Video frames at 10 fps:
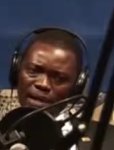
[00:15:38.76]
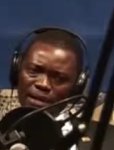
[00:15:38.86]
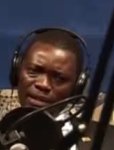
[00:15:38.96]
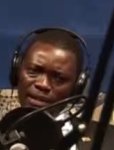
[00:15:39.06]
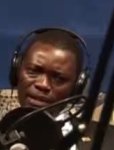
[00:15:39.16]

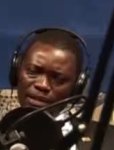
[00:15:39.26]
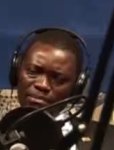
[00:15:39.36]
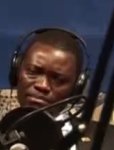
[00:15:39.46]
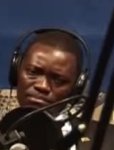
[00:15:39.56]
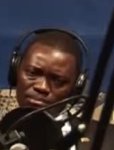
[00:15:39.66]
the
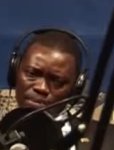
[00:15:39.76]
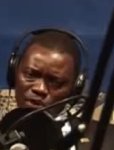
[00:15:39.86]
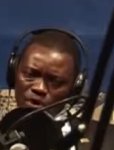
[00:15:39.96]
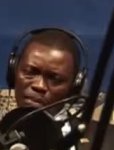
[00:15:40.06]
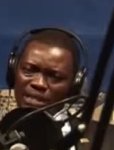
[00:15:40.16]

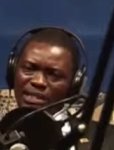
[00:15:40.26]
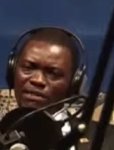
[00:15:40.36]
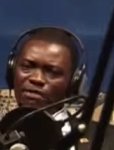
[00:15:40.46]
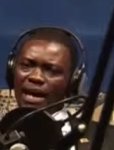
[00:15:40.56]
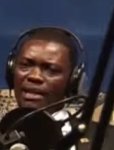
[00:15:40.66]

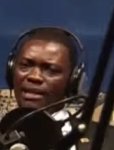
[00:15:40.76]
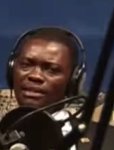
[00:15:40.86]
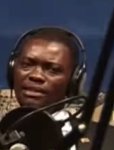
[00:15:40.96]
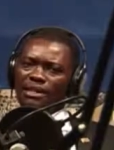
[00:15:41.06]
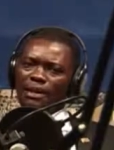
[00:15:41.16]
Domestic
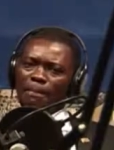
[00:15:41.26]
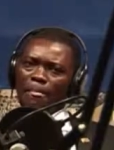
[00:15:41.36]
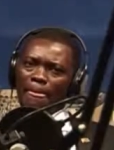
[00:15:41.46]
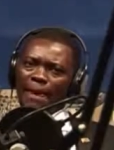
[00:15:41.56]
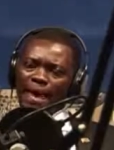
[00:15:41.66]
Violence
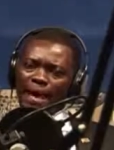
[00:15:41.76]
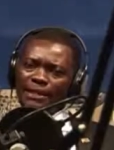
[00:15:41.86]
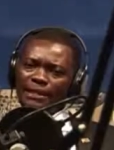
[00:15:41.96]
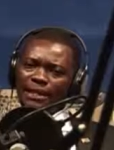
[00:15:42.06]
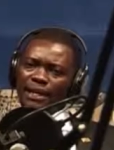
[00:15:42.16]

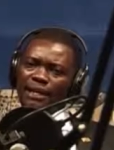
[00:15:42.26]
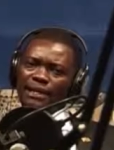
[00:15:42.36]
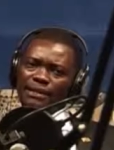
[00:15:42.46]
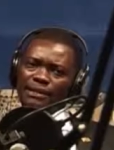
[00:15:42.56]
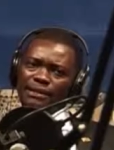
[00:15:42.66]
Act,
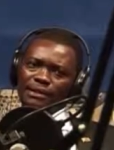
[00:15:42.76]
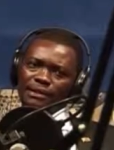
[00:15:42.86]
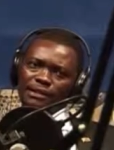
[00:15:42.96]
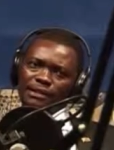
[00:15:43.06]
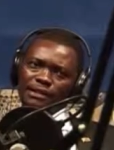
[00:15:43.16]

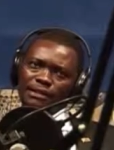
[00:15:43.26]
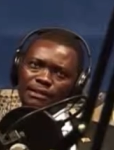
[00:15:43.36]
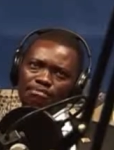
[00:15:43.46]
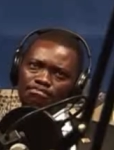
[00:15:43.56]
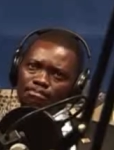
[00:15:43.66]

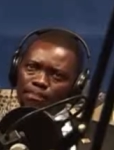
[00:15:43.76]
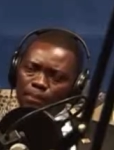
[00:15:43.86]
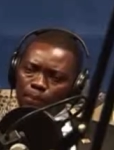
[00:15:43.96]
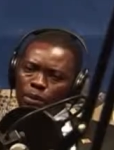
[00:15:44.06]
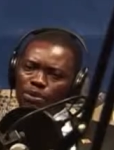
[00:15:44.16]
is
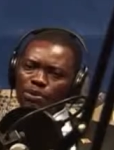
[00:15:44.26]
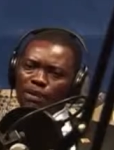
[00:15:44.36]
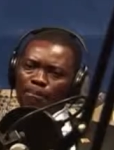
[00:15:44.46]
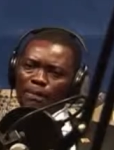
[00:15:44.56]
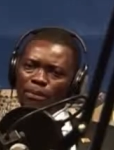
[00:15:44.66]
put to
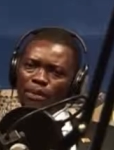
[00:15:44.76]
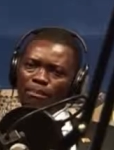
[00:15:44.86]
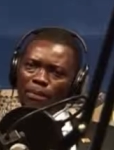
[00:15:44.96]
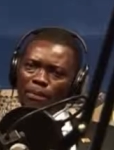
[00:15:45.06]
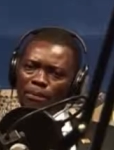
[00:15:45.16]
the people,
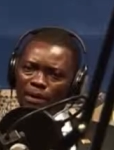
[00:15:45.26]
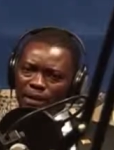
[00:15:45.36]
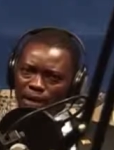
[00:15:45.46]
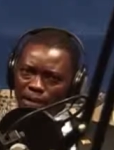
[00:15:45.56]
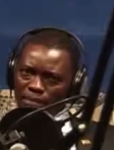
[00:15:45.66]

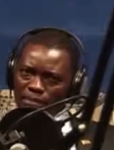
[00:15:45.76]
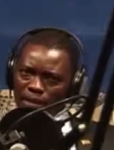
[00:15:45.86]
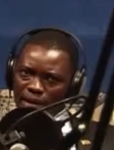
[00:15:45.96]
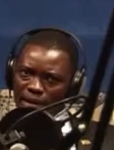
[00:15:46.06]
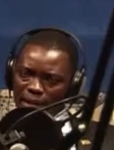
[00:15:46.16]

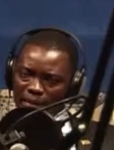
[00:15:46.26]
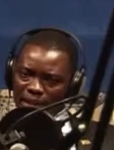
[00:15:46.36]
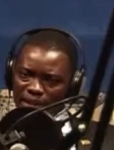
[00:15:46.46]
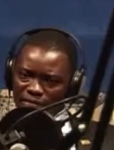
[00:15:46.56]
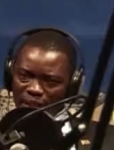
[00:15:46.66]
I
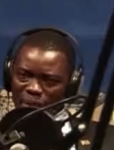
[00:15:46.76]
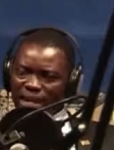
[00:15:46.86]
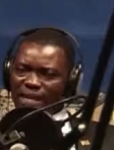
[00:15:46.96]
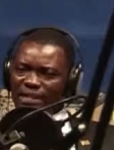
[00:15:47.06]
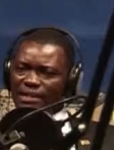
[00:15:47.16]
mean, if
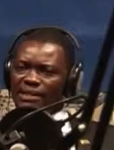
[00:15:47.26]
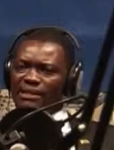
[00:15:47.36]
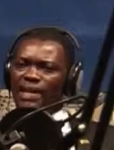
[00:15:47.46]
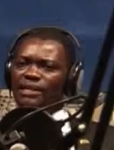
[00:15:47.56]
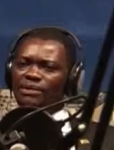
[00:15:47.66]
awareness
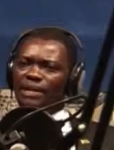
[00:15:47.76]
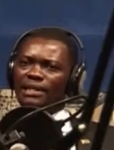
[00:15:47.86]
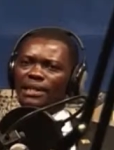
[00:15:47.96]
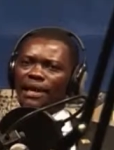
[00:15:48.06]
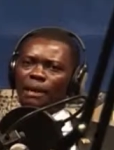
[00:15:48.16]
is raised so
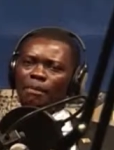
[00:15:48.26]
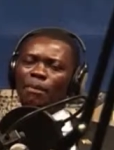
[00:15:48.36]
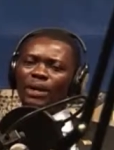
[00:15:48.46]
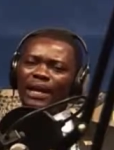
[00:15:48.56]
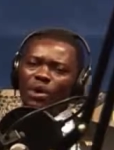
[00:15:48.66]
that
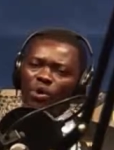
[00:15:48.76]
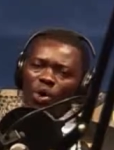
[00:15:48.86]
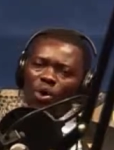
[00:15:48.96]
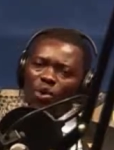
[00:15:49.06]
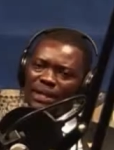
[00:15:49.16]
people can
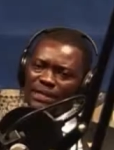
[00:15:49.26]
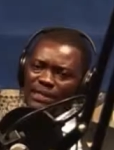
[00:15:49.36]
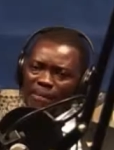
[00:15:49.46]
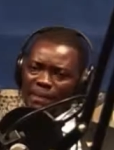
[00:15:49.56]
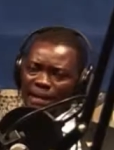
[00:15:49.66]
know what
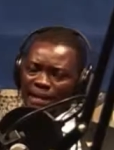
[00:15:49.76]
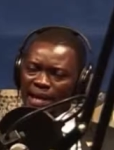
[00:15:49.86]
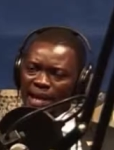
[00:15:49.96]
is happening,